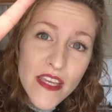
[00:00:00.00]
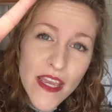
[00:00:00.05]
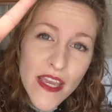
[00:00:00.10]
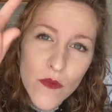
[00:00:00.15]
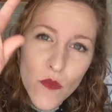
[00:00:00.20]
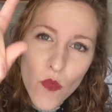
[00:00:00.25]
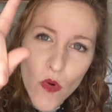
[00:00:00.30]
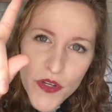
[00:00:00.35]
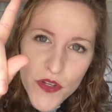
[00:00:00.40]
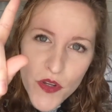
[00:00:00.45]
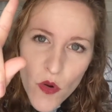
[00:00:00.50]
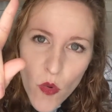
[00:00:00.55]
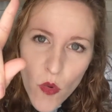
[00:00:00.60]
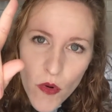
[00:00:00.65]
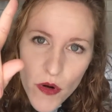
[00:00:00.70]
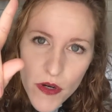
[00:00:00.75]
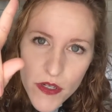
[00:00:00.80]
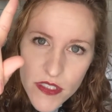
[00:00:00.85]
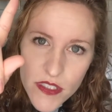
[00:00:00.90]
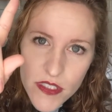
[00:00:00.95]
in 1
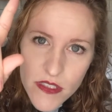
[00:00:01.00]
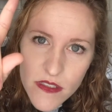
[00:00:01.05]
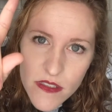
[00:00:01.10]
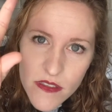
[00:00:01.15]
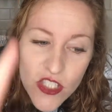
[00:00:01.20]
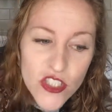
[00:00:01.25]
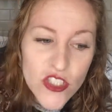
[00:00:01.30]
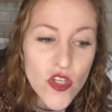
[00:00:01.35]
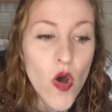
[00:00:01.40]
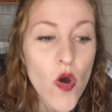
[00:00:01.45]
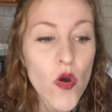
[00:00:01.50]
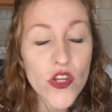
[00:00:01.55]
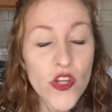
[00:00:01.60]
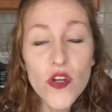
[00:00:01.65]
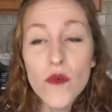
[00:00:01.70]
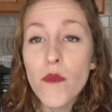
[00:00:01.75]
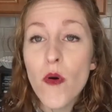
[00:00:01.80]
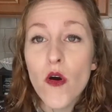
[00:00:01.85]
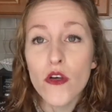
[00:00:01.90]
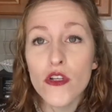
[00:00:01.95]
quart. So
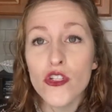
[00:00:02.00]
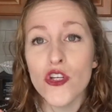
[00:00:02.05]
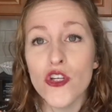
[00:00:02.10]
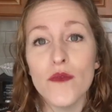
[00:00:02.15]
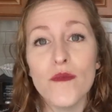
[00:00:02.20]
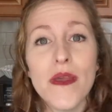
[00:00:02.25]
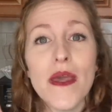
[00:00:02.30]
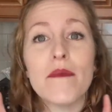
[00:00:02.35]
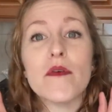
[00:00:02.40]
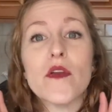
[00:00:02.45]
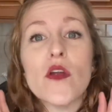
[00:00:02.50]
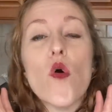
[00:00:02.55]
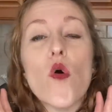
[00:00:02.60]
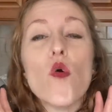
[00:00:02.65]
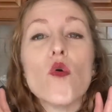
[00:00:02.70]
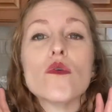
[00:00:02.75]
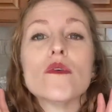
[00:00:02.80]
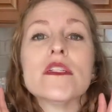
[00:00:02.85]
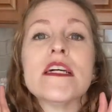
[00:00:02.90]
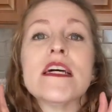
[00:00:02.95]
your bowl should be able to
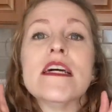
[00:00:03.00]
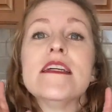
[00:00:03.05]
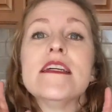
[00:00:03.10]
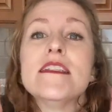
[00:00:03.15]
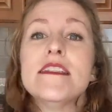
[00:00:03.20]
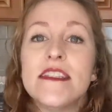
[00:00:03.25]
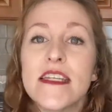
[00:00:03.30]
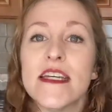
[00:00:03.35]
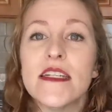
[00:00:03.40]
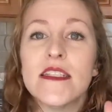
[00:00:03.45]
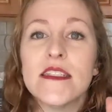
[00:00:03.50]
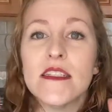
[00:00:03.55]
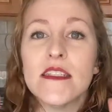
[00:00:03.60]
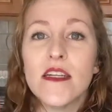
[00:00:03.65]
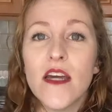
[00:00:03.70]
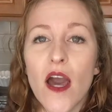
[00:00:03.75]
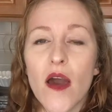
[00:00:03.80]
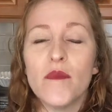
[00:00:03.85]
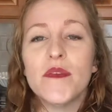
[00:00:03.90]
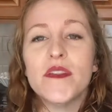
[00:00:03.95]
hold 6
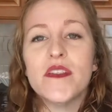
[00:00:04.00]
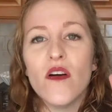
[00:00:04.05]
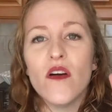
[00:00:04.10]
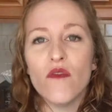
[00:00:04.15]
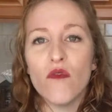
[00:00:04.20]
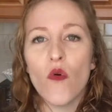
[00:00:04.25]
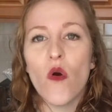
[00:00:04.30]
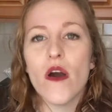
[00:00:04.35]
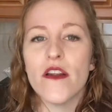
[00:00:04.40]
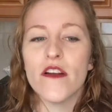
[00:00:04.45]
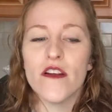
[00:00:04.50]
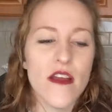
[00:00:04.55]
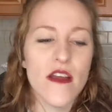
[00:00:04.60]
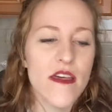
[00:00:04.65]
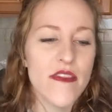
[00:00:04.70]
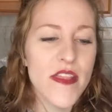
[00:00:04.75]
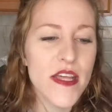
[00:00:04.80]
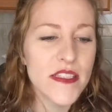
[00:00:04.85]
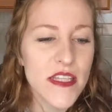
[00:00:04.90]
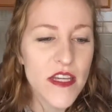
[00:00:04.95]
cups of water.
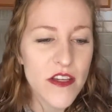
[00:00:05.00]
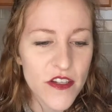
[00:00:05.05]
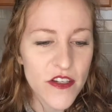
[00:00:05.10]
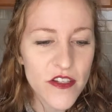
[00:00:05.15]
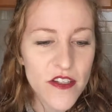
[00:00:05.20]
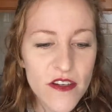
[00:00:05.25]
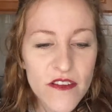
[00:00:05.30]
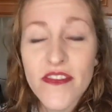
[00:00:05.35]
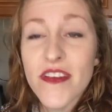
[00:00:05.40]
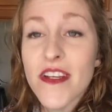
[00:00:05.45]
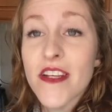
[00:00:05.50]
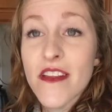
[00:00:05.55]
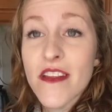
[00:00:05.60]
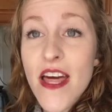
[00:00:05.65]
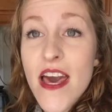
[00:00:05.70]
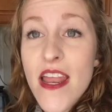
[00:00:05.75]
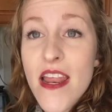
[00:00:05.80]
And that's how you're gonna figure that